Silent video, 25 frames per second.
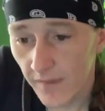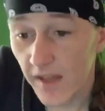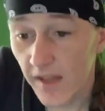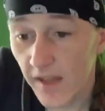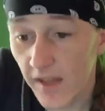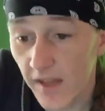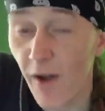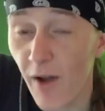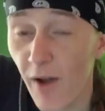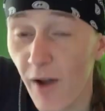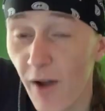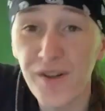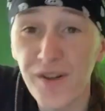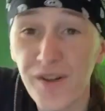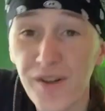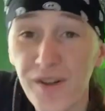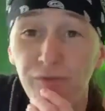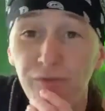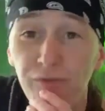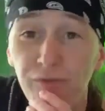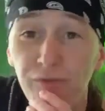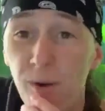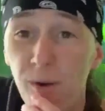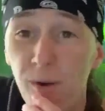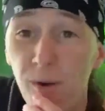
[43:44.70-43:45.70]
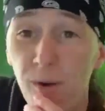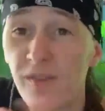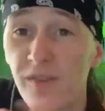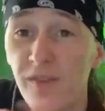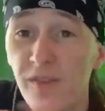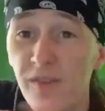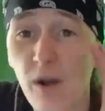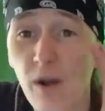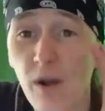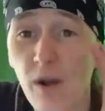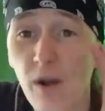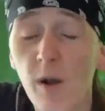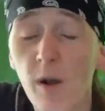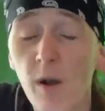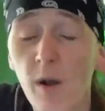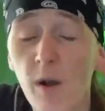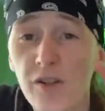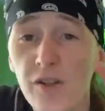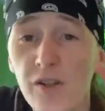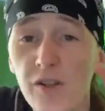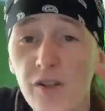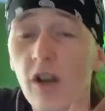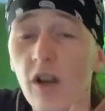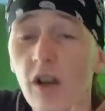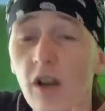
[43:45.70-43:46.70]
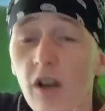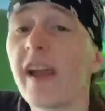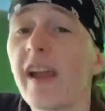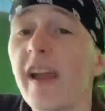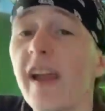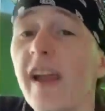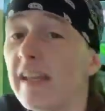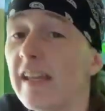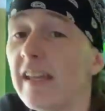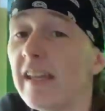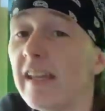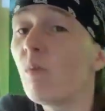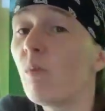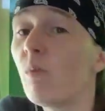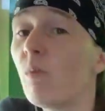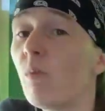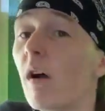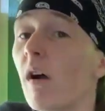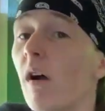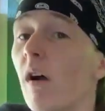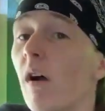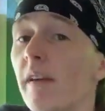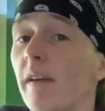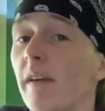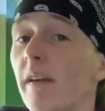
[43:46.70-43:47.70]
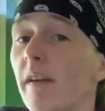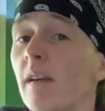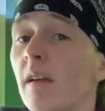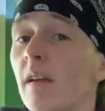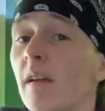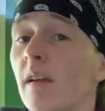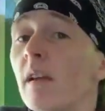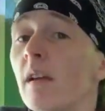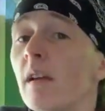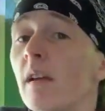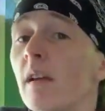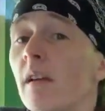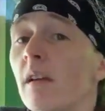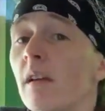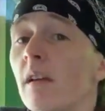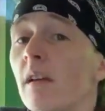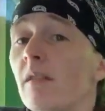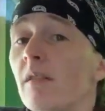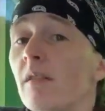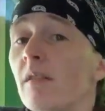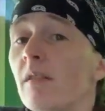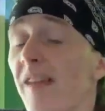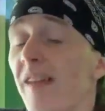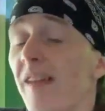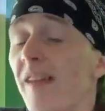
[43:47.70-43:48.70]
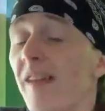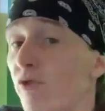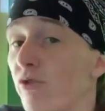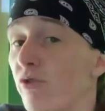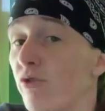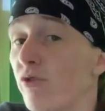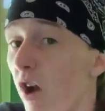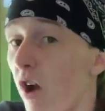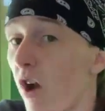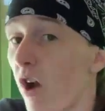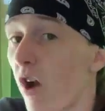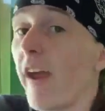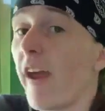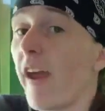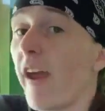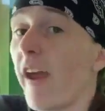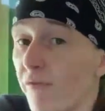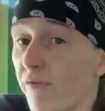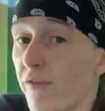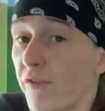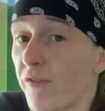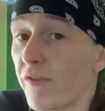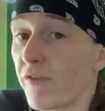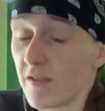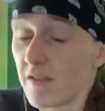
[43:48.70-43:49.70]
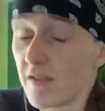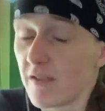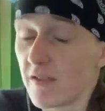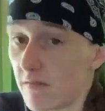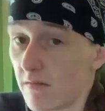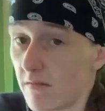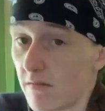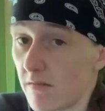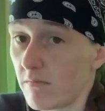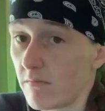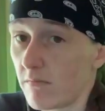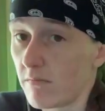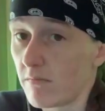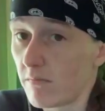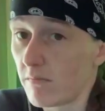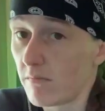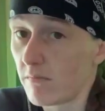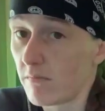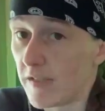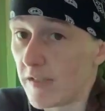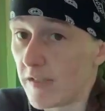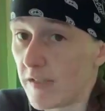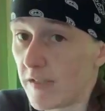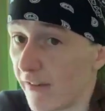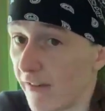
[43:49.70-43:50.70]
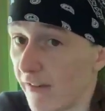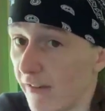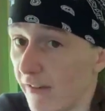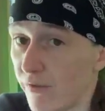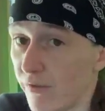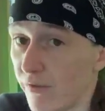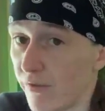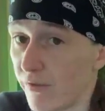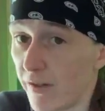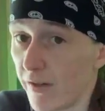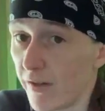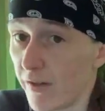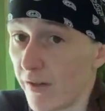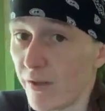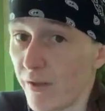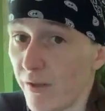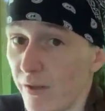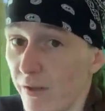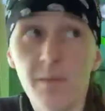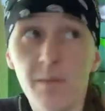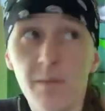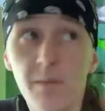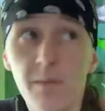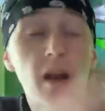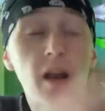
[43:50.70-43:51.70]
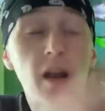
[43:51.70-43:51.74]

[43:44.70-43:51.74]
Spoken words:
Yeah, wouldn't it have, like, a ropefish draw? Like, I need one, like, drawn out for this tattoo that I'm doing, but